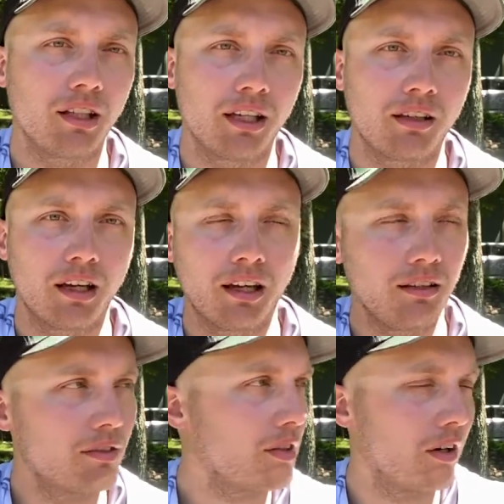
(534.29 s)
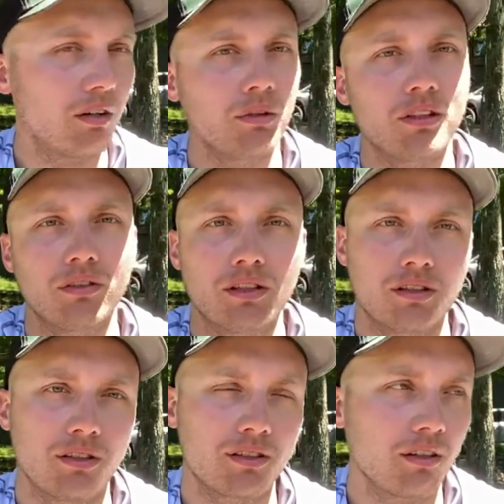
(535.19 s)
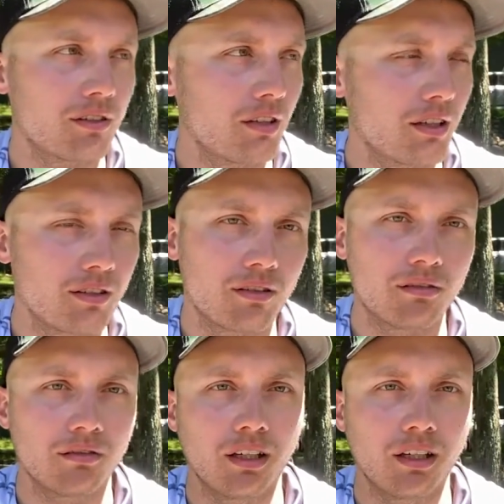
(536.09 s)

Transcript: Like I started with the original assault sticks.